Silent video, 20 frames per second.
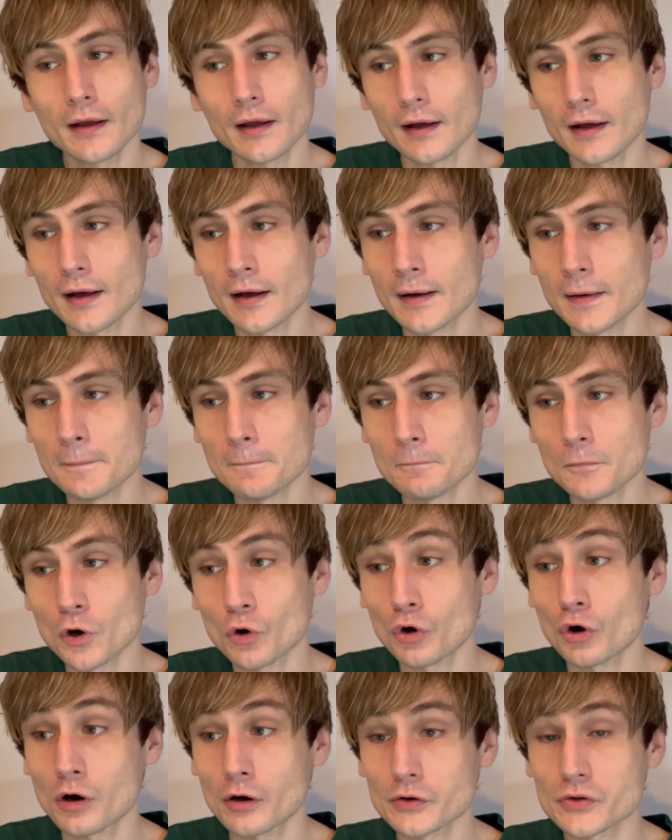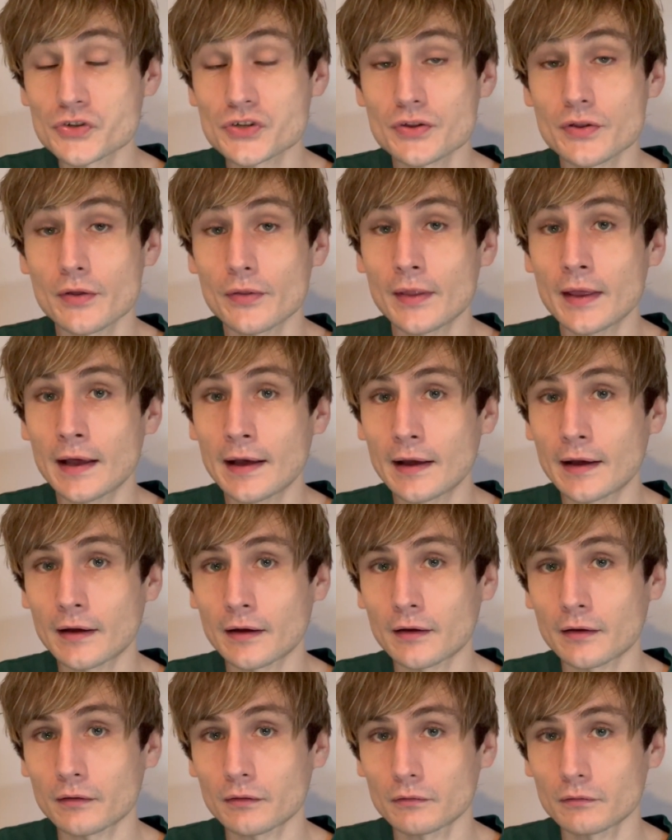or gods, that
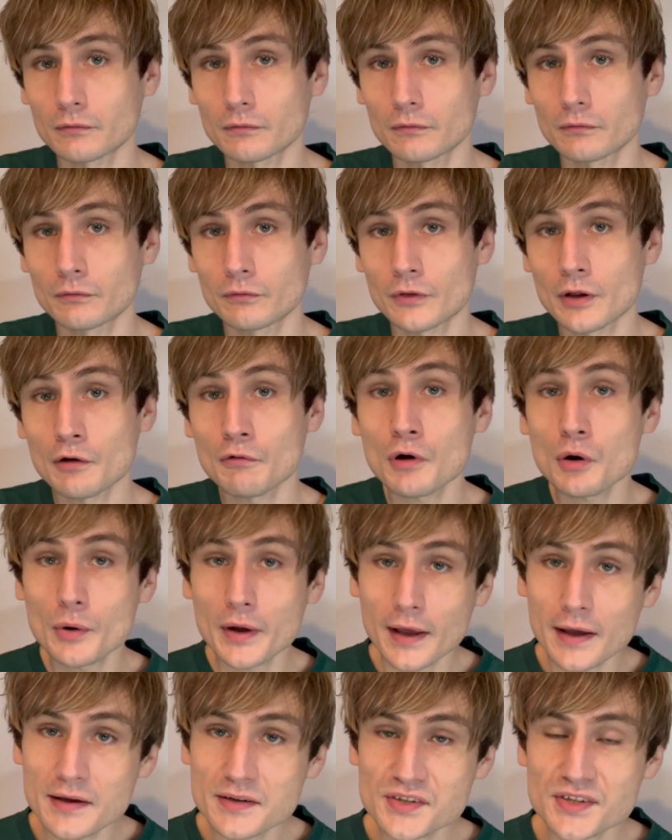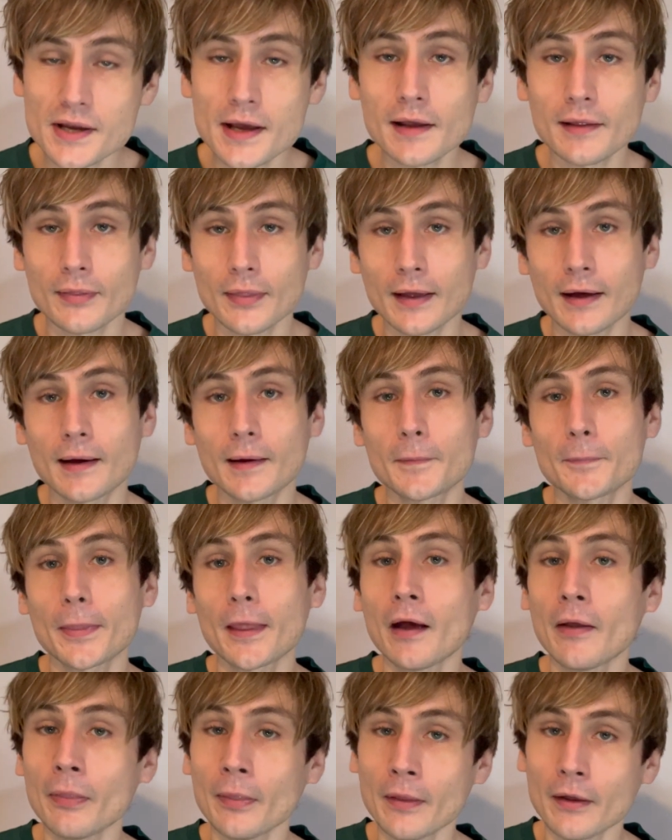they're okay saying that,
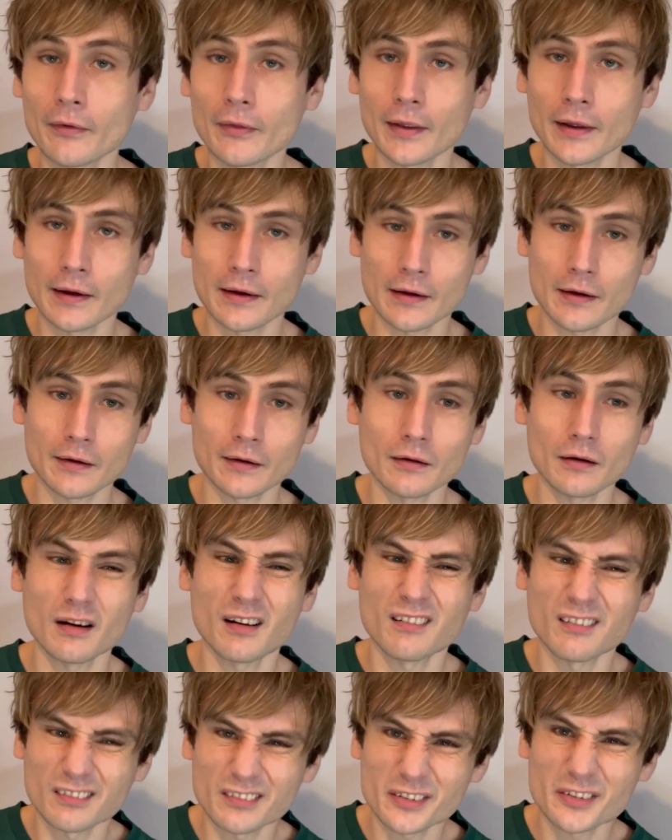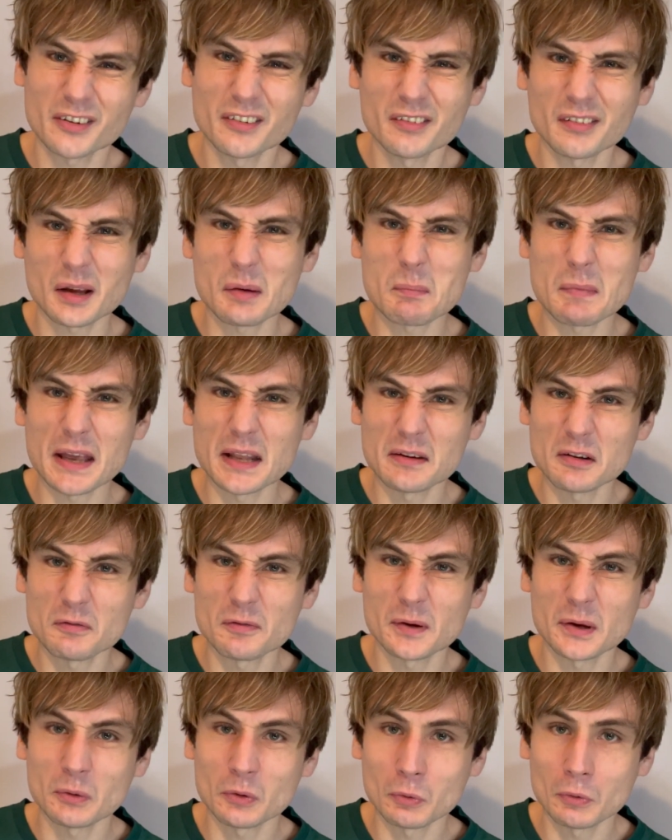and that they aren't sort of like made to
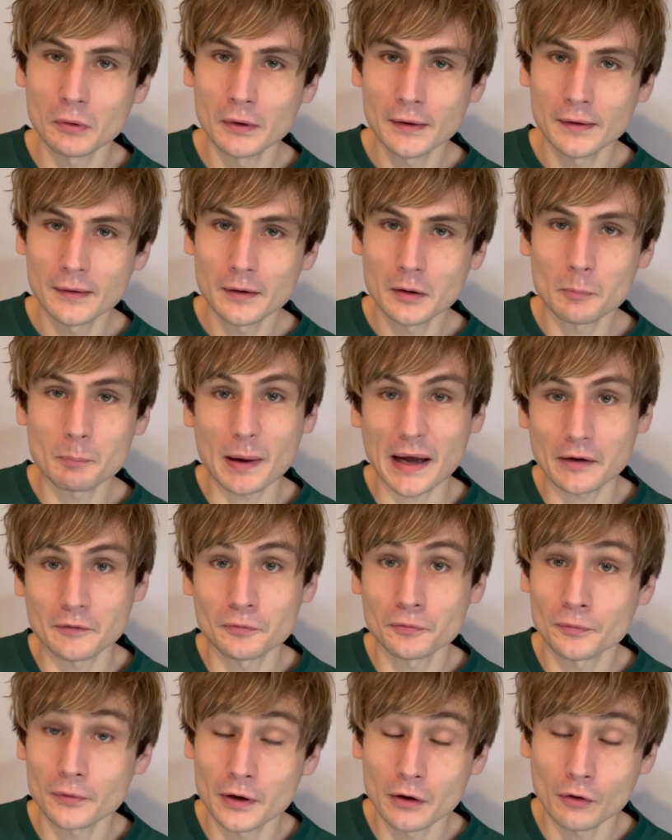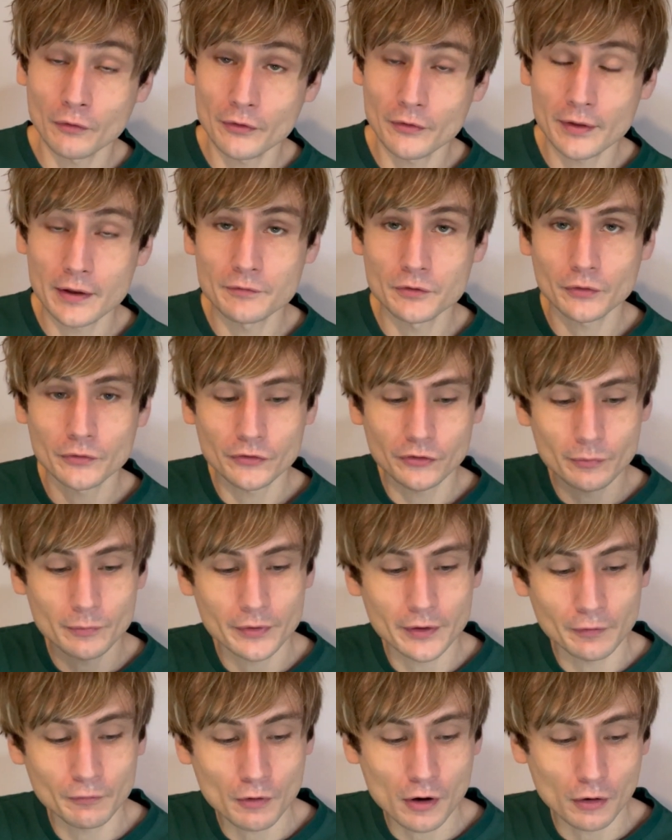feel bad for it or that they've done
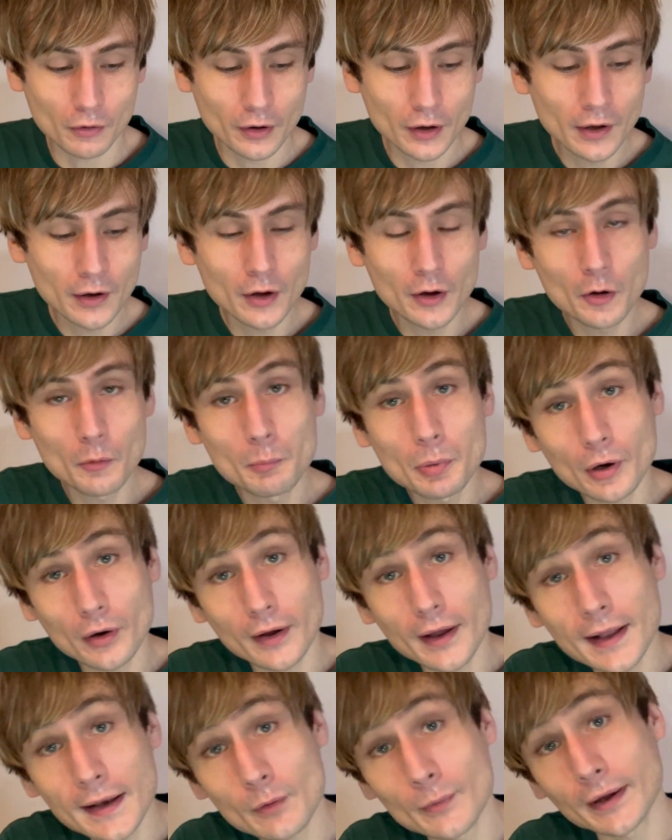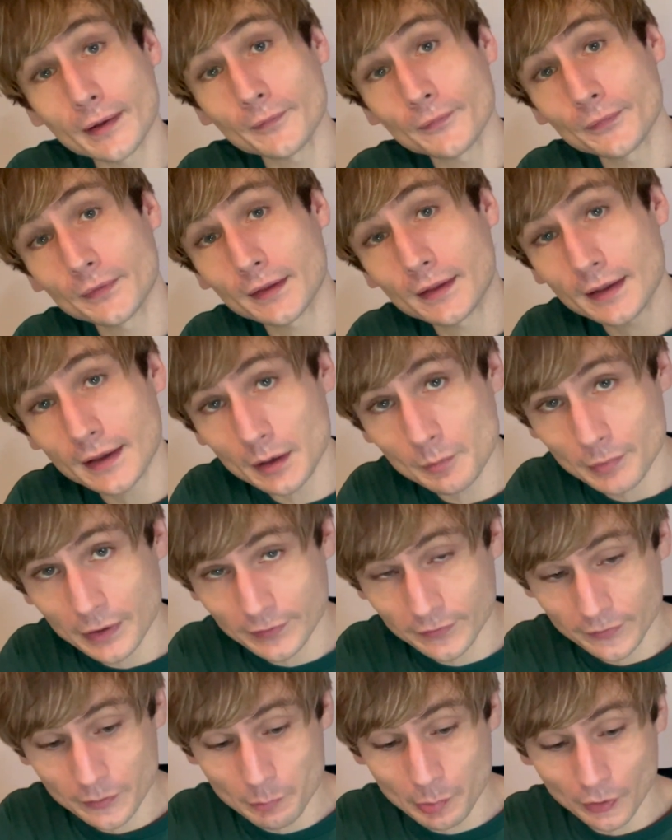something wrong. But anyway, getting back
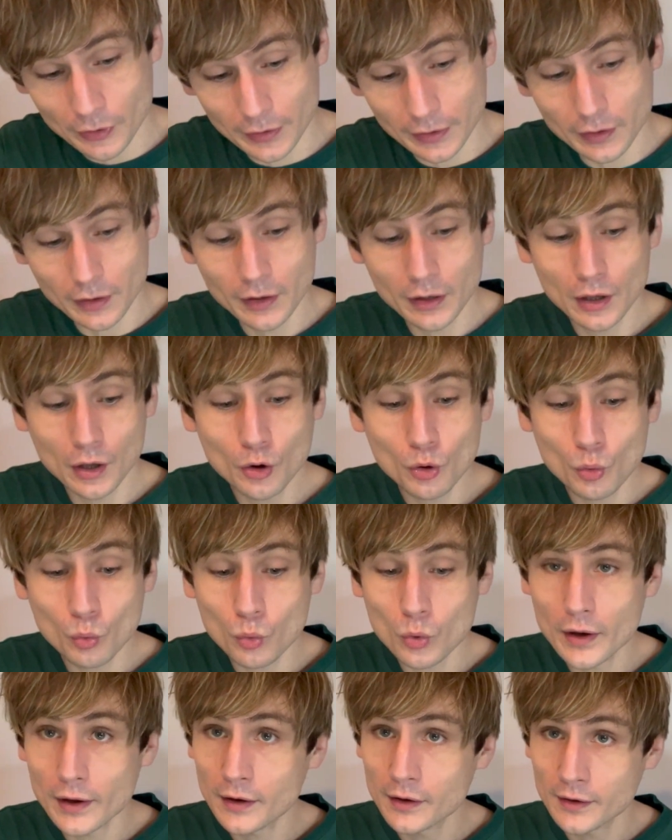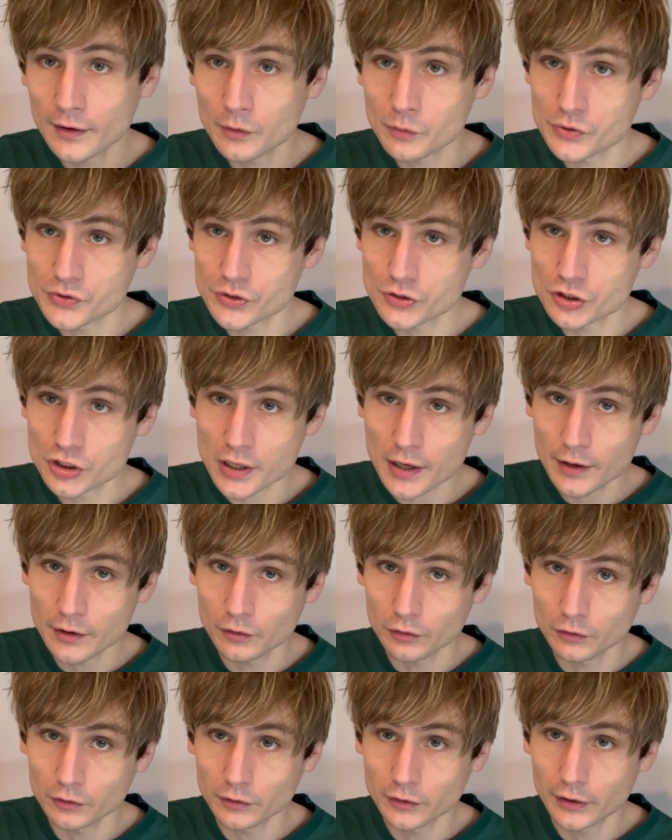to the point, when I was a
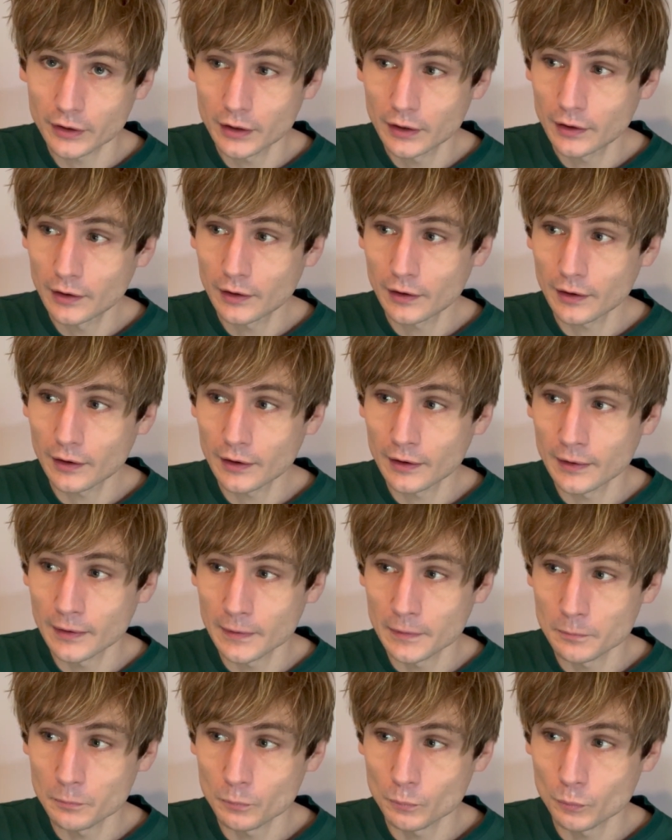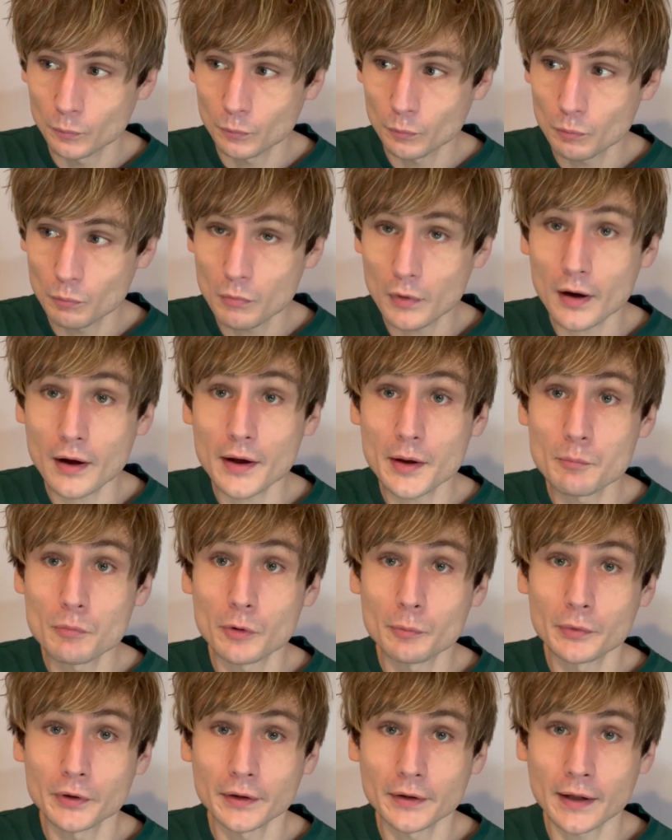child, my
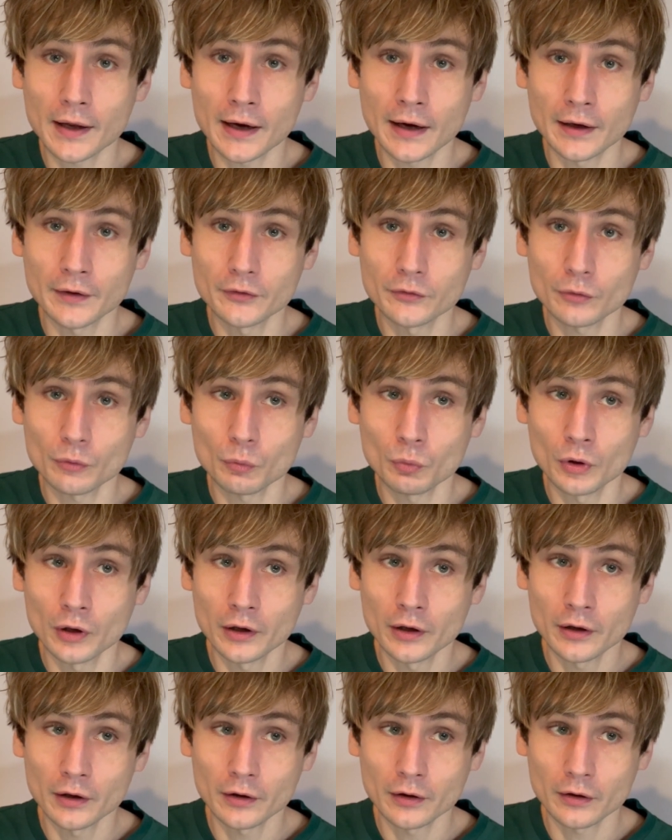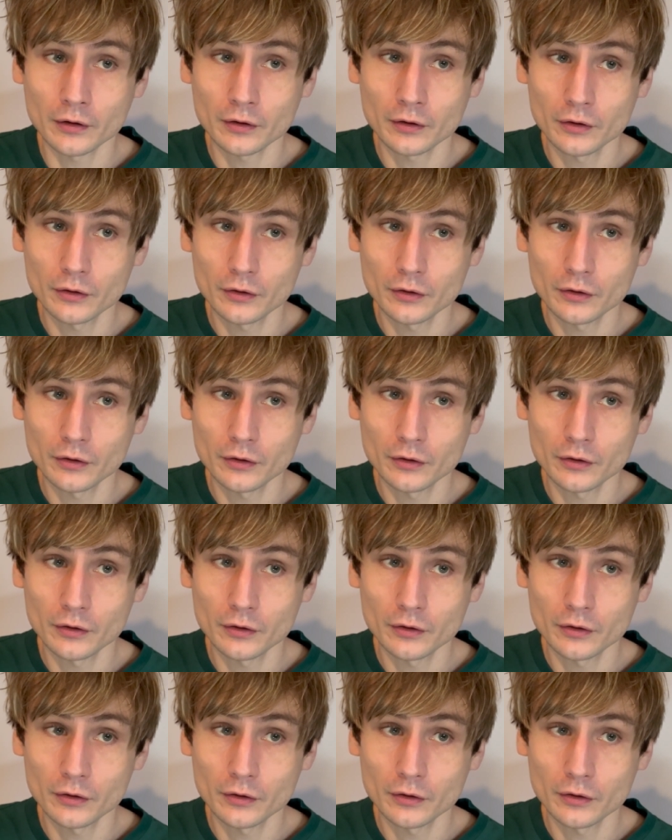mum and dad were